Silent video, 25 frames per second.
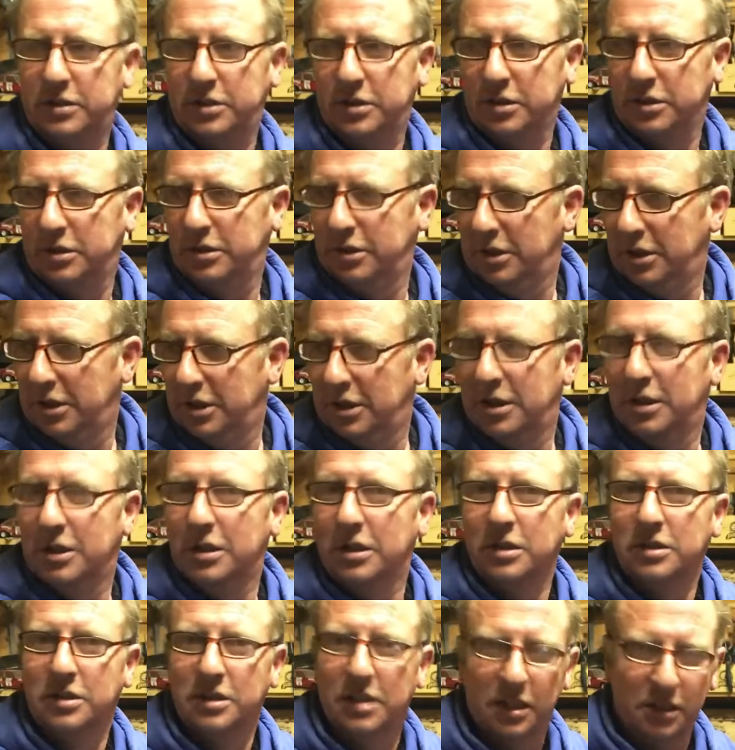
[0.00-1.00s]
they're
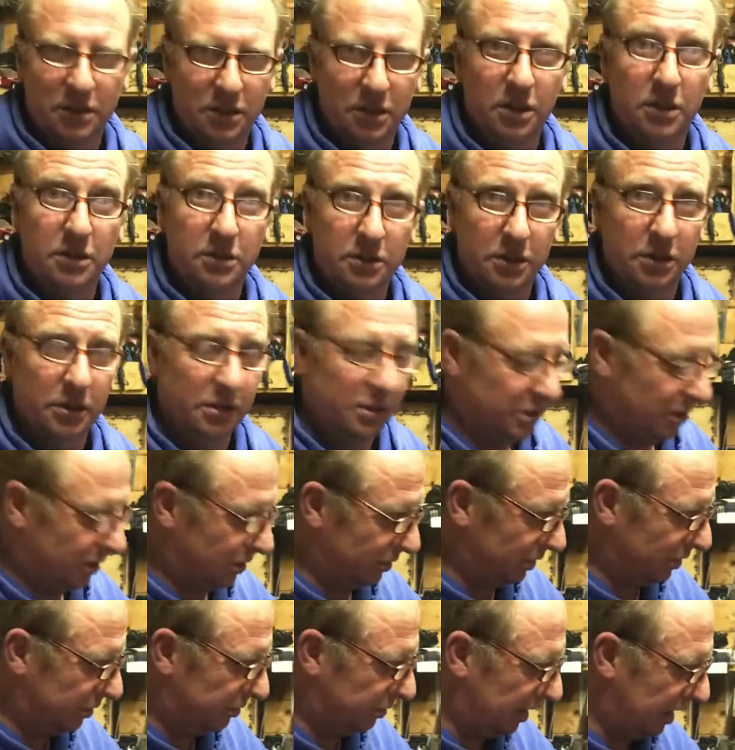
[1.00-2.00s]
sitting out in
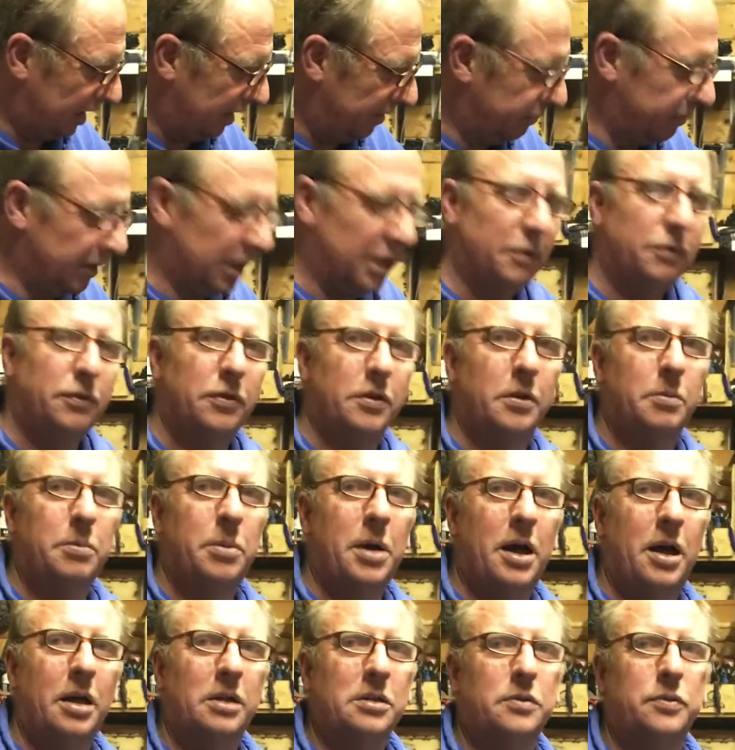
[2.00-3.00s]
the driveway for the
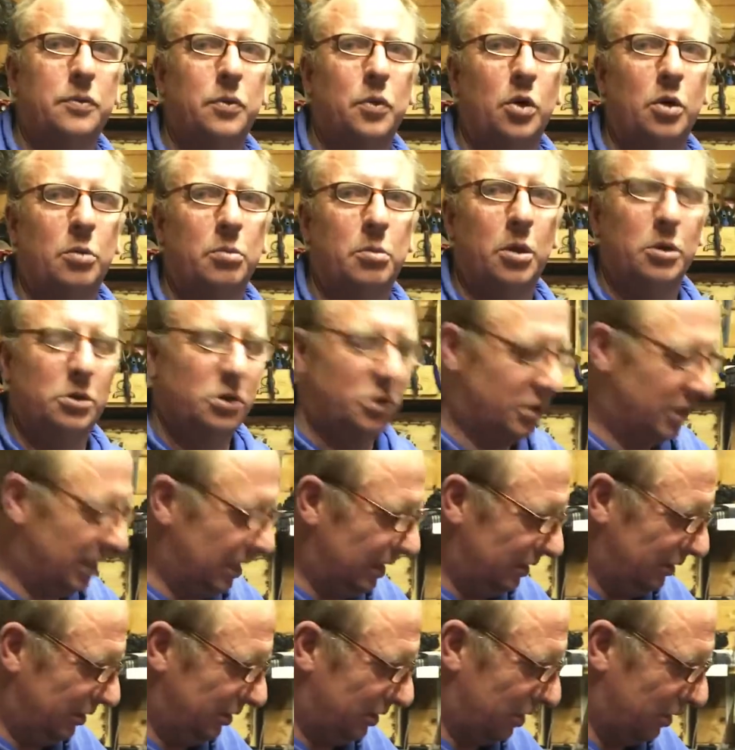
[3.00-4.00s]
past 4 months
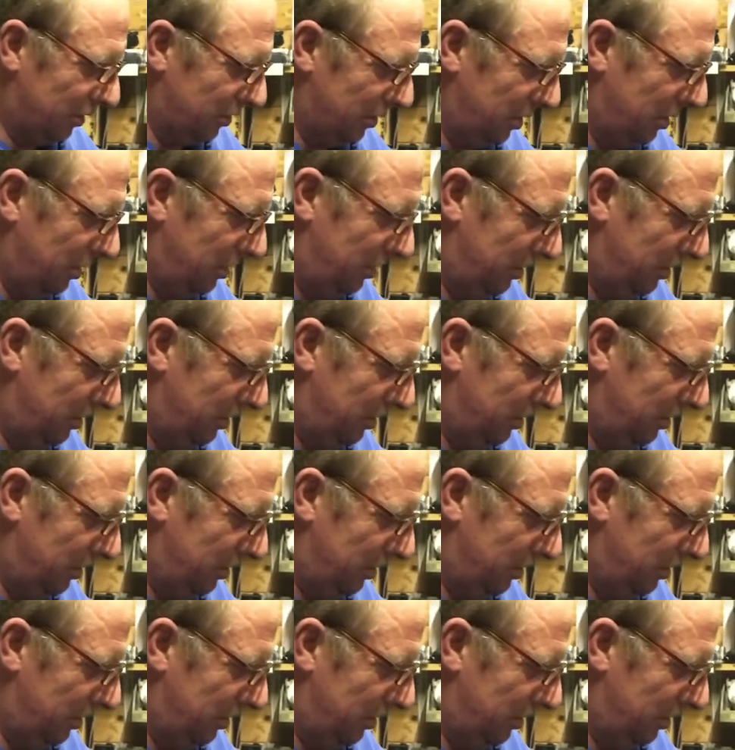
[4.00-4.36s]
needing them.